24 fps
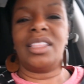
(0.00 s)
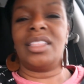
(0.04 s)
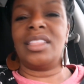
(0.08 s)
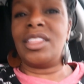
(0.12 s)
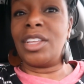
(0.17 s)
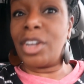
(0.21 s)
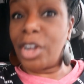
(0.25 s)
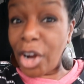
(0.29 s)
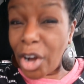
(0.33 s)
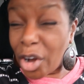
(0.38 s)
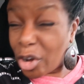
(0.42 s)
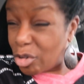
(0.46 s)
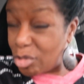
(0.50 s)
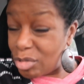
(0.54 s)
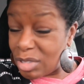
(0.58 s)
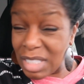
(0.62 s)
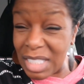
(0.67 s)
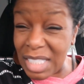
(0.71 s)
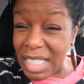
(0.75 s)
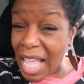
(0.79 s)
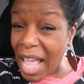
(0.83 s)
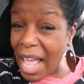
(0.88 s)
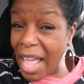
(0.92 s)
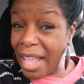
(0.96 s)
the
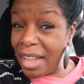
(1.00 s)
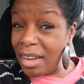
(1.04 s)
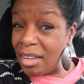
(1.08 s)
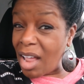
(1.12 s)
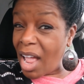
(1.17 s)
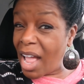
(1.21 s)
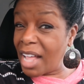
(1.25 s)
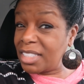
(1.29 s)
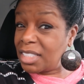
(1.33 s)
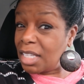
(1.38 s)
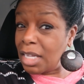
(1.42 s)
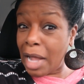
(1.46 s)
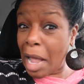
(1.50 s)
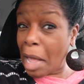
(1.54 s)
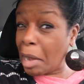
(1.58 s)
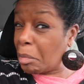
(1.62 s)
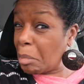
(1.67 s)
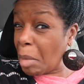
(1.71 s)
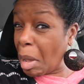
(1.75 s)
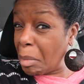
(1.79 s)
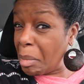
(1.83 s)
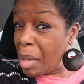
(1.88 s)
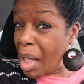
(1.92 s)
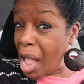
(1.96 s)
curtains that I took out
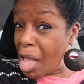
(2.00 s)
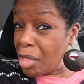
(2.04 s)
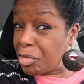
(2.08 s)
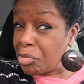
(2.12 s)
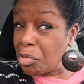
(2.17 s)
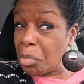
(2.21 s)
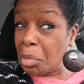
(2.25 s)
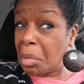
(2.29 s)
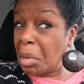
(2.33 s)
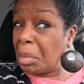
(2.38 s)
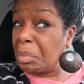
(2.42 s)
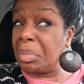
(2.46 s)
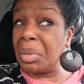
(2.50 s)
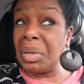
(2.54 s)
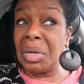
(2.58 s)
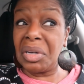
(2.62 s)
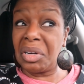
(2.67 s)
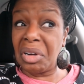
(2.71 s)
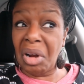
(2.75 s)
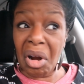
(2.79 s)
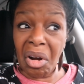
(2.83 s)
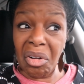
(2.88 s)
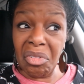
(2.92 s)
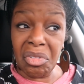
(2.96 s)
of my bathroom and
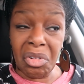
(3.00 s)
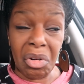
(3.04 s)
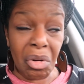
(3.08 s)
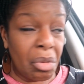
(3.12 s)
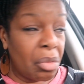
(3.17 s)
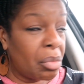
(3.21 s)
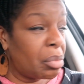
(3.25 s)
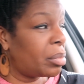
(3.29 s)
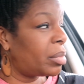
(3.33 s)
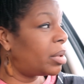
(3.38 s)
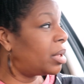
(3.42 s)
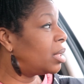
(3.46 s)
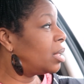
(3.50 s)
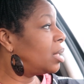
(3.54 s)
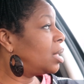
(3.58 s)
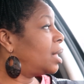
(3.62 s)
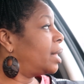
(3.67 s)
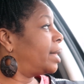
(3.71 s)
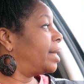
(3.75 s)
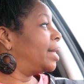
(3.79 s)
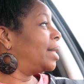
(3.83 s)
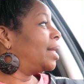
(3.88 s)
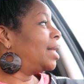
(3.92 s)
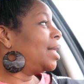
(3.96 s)
put in her room.
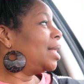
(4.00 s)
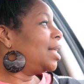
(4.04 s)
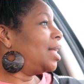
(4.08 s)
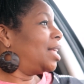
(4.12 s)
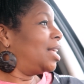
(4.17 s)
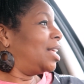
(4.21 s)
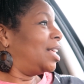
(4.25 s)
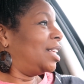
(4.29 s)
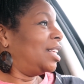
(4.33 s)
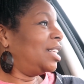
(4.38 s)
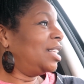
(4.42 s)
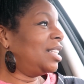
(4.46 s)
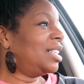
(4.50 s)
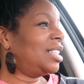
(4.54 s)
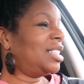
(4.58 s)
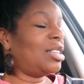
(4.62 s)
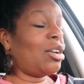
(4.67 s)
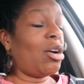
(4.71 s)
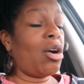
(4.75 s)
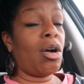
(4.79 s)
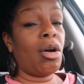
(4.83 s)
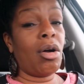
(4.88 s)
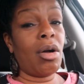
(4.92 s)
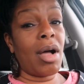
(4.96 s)

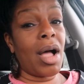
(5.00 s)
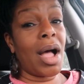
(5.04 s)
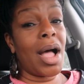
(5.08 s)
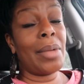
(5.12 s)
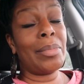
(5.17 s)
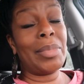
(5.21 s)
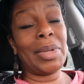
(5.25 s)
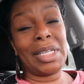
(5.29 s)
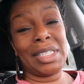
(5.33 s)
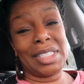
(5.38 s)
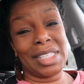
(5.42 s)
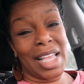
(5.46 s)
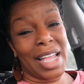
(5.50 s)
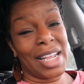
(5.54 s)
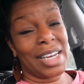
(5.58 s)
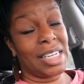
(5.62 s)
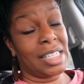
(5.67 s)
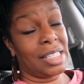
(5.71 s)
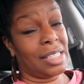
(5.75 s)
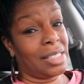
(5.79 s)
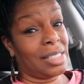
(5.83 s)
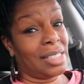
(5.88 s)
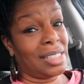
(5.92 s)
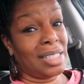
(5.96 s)
So I'm
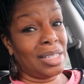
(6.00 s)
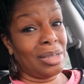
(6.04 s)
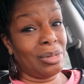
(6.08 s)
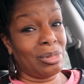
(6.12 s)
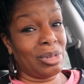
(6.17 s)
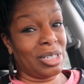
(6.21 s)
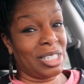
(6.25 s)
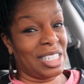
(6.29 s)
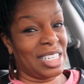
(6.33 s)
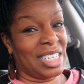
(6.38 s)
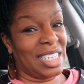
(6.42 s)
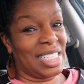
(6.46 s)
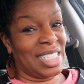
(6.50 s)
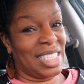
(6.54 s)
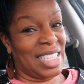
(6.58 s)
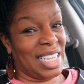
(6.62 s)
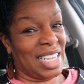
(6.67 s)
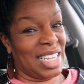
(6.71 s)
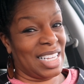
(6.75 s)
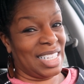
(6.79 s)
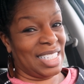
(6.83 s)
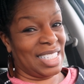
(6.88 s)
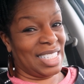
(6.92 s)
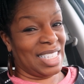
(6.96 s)
excited to see what she
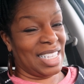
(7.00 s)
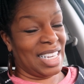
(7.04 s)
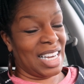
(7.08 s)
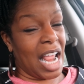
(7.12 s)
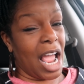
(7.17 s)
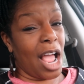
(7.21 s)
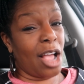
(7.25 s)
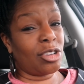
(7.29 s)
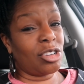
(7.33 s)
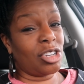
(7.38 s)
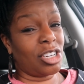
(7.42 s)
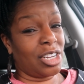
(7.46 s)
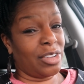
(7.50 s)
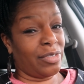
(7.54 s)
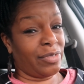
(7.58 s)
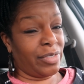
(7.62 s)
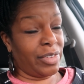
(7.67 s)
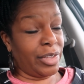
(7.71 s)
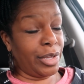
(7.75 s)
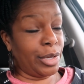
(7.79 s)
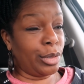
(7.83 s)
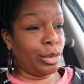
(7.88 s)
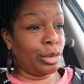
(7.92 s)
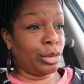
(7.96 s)
thinks and how she
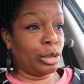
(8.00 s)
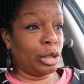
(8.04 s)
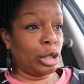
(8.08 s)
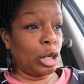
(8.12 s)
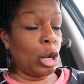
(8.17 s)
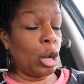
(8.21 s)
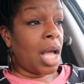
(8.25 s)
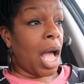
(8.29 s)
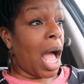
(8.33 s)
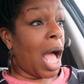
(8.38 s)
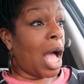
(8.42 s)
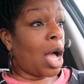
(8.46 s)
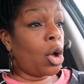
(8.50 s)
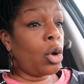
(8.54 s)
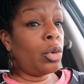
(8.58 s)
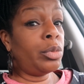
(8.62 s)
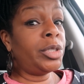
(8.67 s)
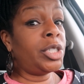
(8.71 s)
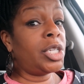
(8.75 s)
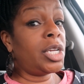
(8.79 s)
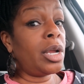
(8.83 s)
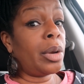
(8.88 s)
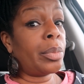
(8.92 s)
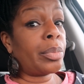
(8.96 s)
feels. I hope
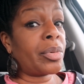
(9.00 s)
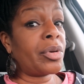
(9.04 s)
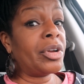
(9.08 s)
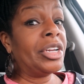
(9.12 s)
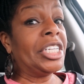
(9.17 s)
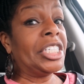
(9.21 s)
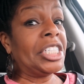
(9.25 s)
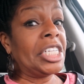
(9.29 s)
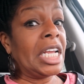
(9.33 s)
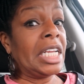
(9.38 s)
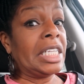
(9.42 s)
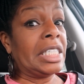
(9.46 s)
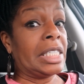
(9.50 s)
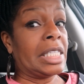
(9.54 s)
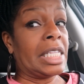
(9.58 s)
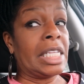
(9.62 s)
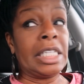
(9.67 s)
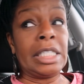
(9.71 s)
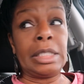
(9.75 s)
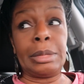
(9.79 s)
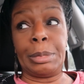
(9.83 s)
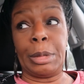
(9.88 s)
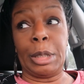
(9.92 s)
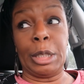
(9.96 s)
she appreciates
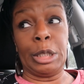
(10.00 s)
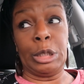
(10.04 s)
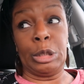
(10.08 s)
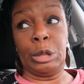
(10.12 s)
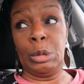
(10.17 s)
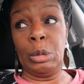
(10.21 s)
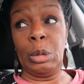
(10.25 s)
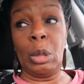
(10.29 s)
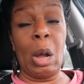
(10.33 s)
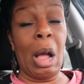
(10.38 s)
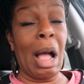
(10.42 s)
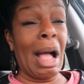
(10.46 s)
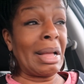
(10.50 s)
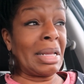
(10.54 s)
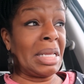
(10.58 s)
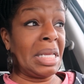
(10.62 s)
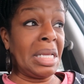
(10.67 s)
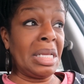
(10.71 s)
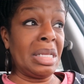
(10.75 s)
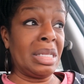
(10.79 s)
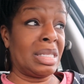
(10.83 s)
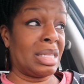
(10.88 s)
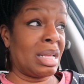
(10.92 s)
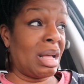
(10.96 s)
this because you know how
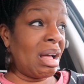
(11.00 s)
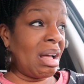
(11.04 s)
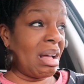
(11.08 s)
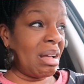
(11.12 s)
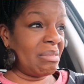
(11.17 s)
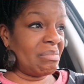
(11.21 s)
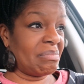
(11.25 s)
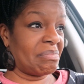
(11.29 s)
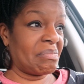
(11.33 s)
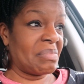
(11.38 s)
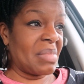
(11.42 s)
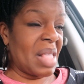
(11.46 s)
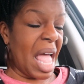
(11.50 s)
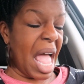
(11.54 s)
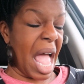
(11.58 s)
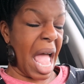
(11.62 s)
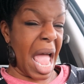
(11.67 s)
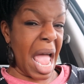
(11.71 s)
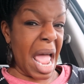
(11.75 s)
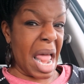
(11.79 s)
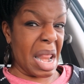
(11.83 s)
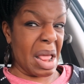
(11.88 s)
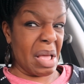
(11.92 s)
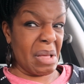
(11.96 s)
kids are.
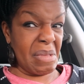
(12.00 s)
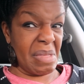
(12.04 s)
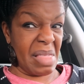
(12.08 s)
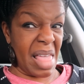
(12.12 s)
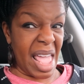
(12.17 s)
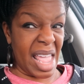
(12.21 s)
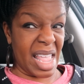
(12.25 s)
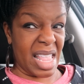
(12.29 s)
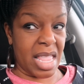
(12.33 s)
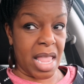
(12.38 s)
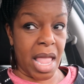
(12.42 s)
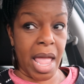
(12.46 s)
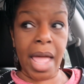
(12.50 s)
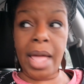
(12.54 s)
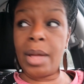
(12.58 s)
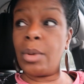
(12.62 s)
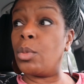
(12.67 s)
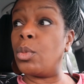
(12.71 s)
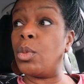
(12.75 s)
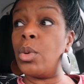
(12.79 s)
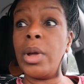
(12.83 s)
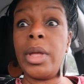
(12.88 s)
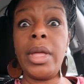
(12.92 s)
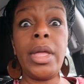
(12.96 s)
I don't like that.
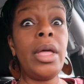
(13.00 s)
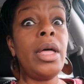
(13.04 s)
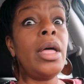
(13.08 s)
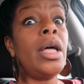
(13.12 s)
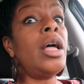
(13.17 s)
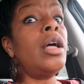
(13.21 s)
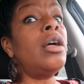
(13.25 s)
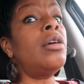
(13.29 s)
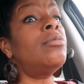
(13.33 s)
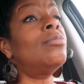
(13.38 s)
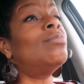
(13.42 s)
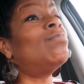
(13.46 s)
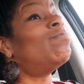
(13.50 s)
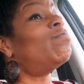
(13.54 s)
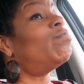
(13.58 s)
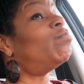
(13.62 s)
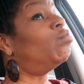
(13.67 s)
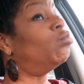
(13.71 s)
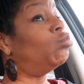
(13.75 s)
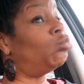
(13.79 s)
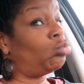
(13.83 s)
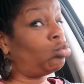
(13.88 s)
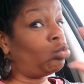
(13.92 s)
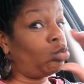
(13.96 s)
Well,
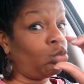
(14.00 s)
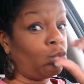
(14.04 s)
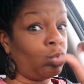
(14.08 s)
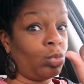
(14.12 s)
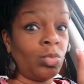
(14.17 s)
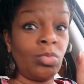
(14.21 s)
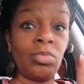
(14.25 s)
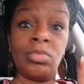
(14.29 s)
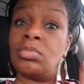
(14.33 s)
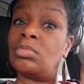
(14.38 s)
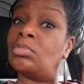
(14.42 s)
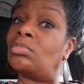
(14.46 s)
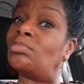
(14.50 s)
mm,